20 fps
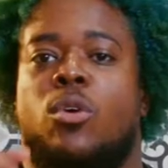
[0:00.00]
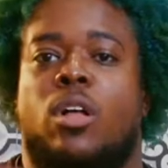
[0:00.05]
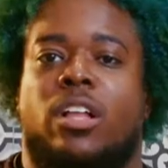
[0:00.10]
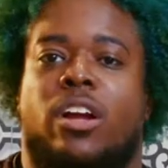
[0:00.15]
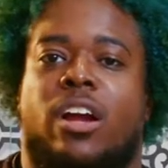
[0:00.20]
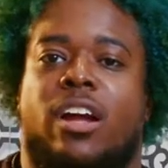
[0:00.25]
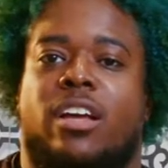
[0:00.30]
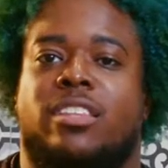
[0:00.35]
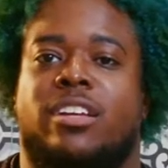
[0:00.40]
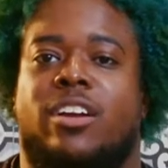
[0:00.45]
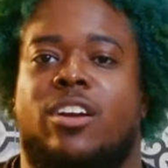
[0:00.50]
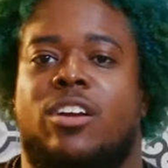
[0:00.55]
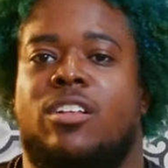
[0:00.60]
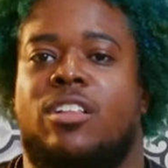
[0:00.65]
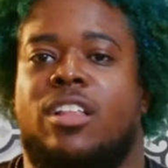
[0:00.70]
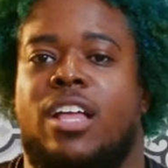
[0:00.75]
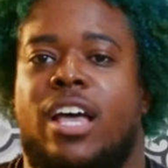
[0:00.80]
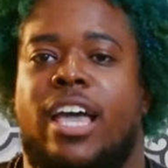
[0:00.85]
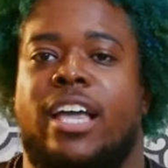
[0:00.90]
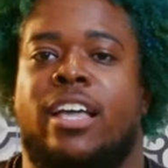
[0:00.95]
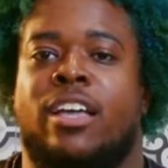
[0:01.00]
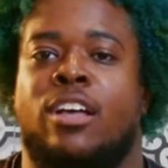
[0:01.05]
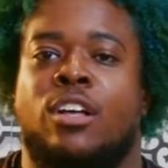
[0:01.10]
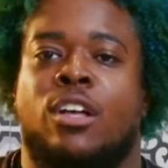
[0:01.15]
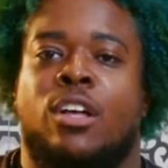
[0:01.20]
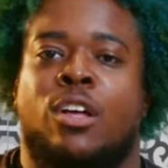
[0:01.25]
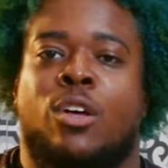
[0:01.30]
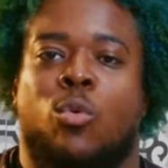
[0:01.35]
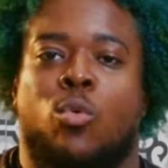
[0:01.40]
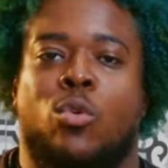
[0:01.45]
all are out there are like,
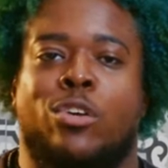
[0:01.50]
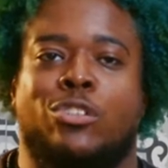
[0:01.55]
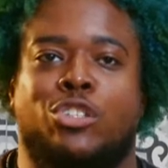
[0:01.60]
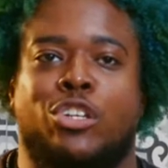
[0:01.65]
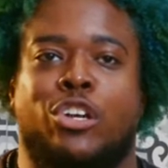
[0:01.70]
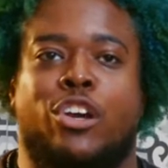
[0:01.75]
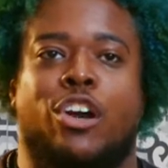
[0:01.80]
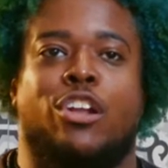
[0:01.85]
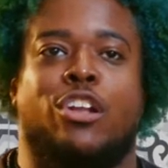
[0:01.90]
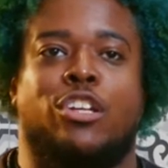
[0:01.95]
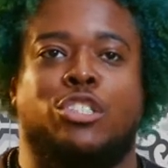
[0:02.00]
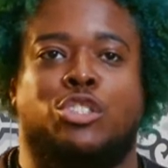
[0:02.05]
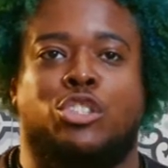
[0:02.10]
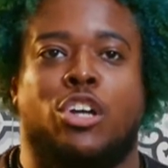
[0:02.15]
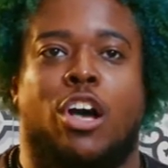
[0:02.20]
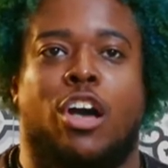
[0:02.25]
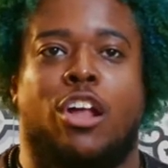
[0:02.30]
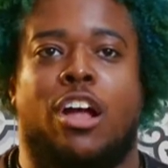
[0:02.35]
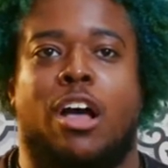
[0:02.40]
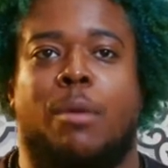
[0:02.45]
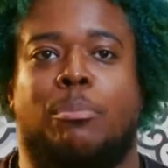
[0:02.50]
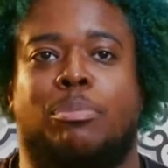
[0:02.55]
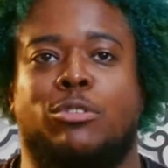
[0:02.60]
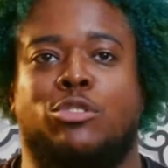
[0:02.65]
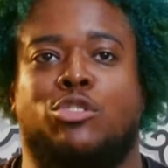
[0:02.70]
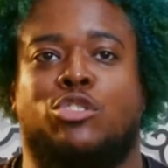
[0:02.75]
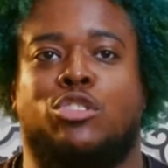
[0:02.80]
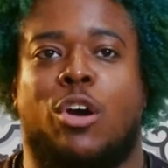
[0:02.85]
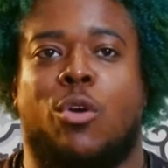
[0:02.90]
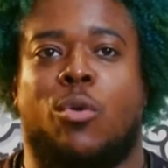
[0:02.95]
when's he gonna shut up and
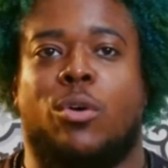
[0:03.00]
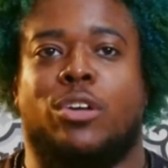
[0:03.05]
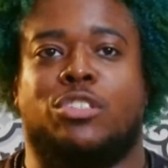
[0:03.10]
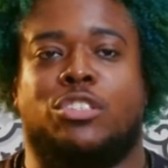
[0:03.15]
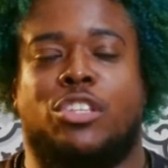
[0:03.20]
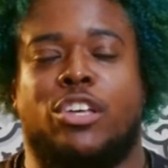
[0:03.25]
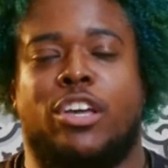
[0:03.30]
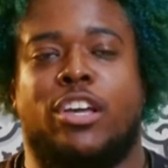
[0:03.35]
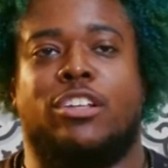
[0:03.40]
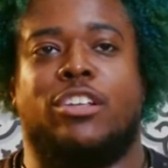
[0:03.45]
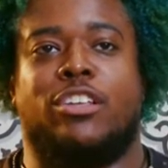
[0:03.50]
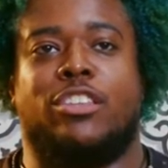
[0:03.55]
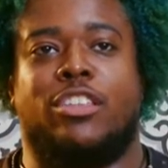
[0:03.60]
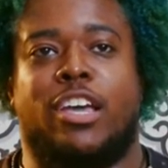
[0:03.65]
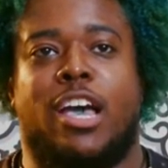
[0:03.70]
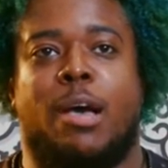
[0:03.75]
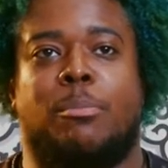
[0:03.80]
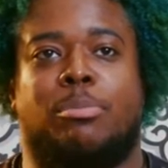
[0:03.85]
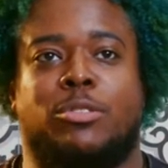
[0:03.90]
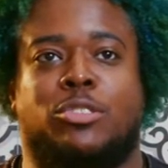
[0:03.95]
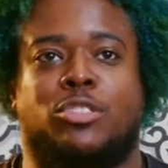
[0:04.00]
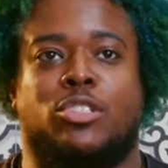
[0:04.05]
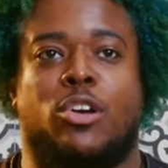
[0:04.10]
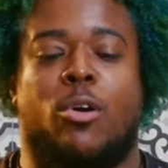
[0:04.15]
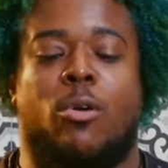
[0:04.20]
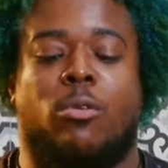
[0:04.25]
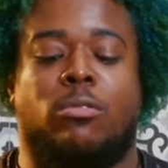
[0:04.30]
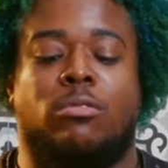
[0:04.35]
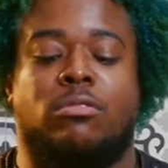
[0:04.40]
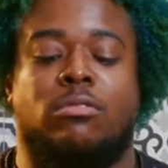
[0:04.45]
show us the end of the
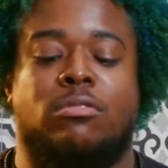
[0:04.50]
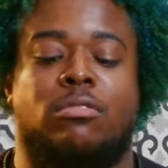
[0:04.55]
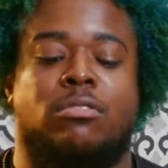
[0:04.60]
episode?